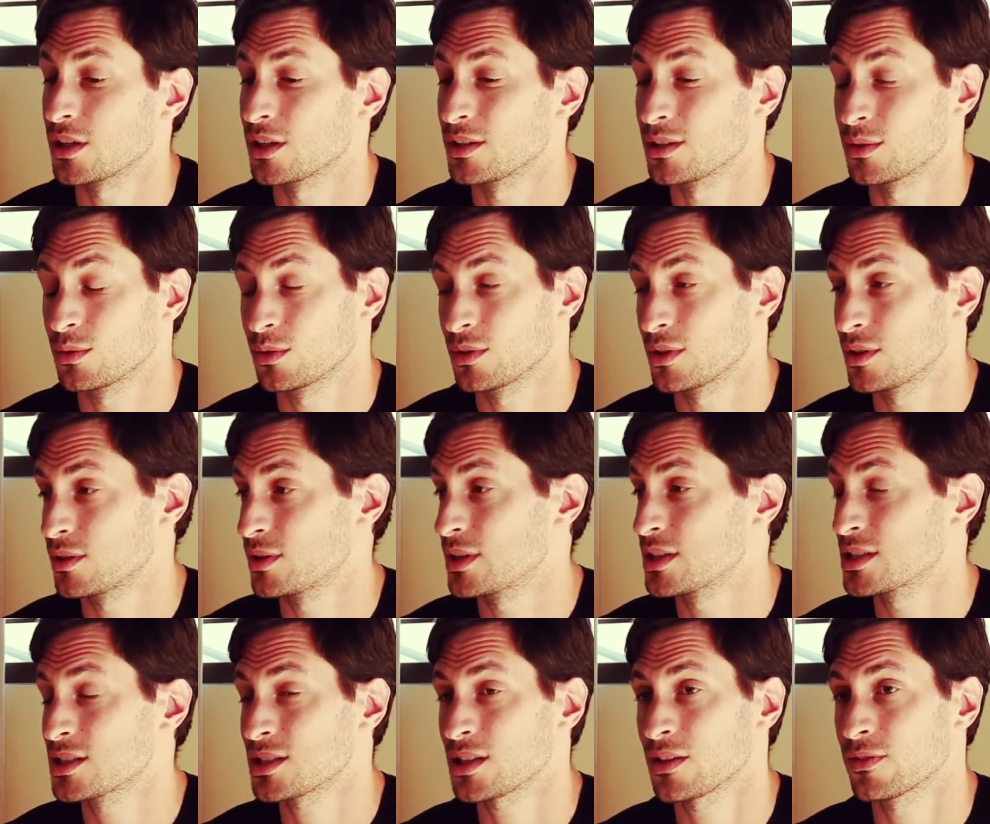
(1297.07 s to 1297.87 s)
And the
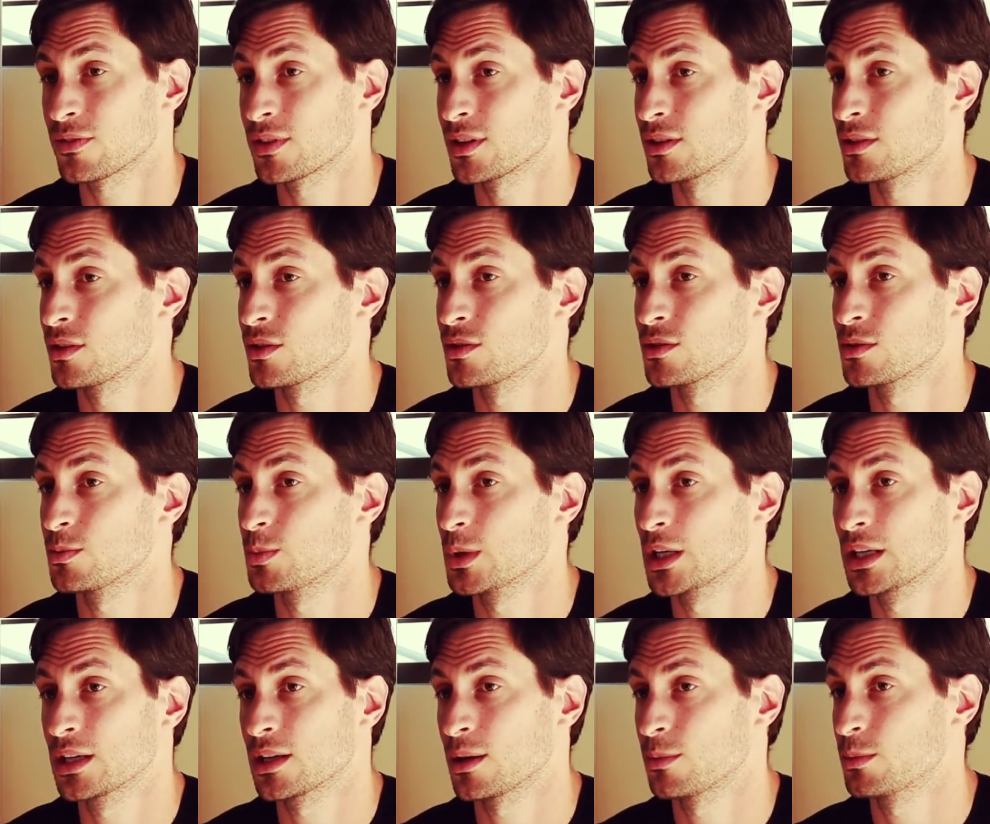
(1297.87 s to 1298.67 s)
stuff that those
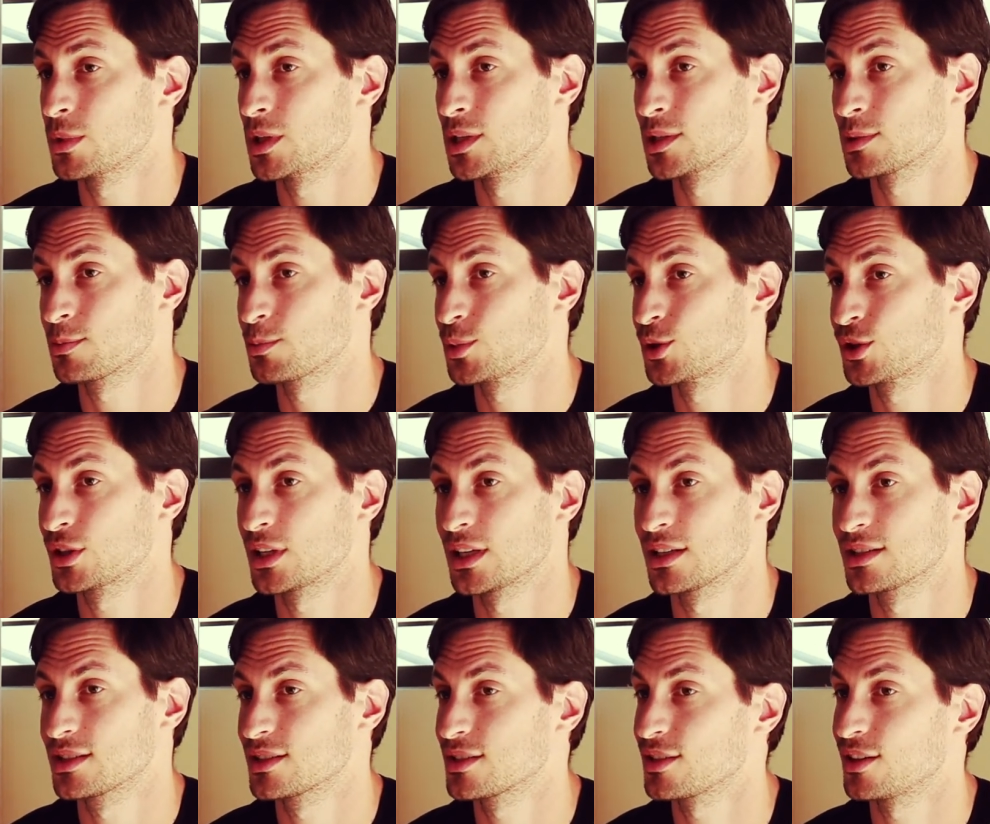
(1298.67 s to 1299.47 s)
big companies put
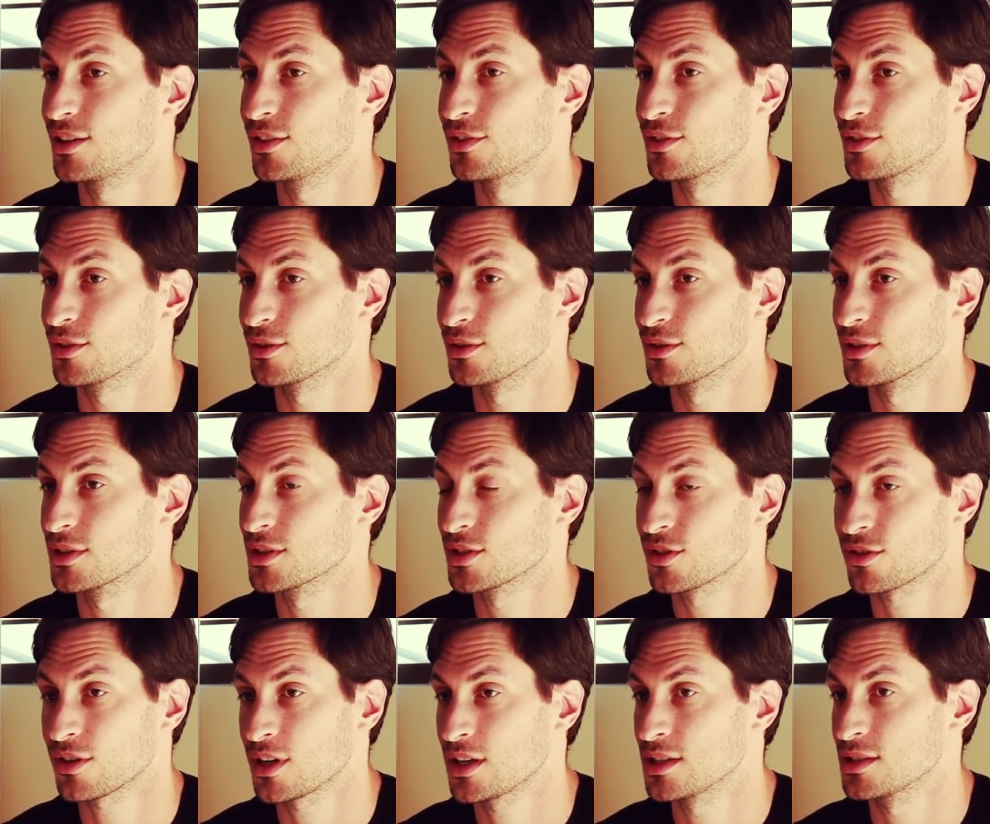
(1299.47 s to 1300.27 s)
their staff through is
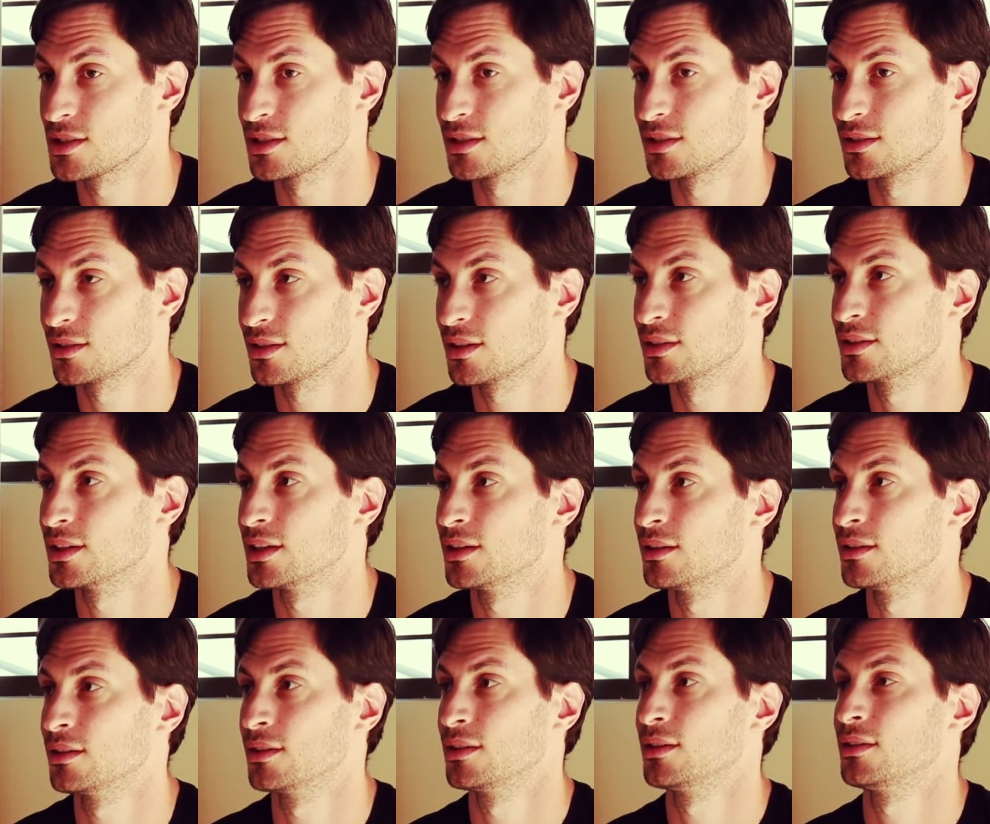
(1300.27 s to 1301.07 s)
crazy. And
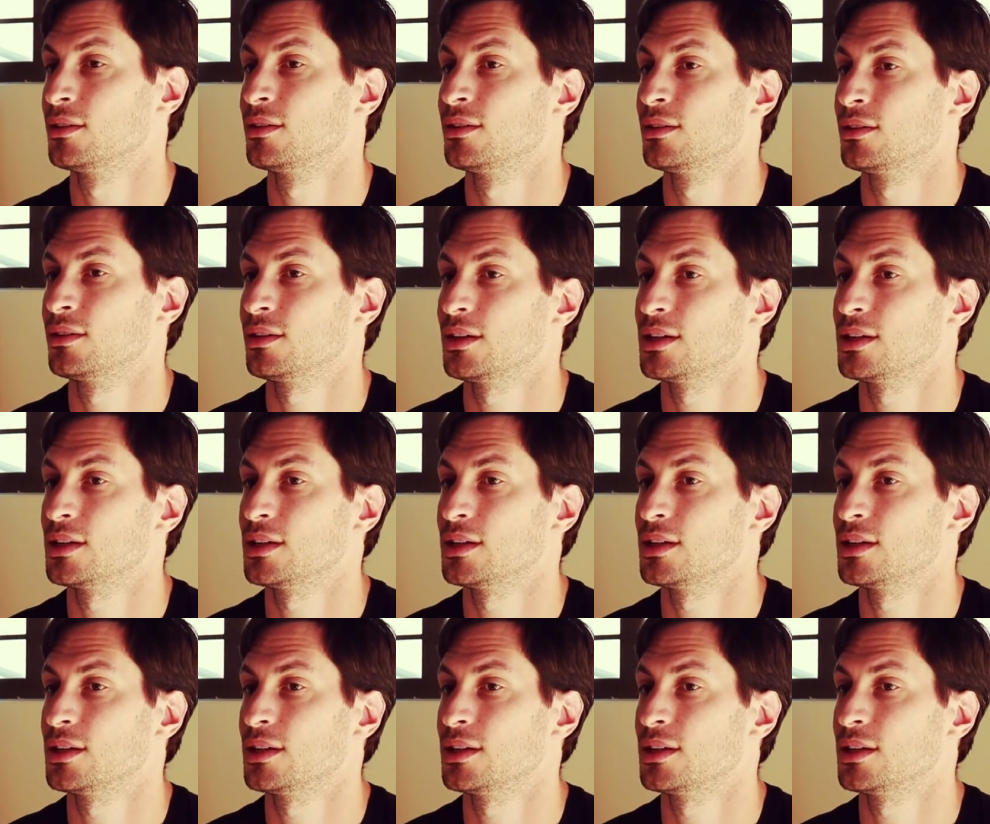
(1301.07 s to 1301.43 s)
then it is.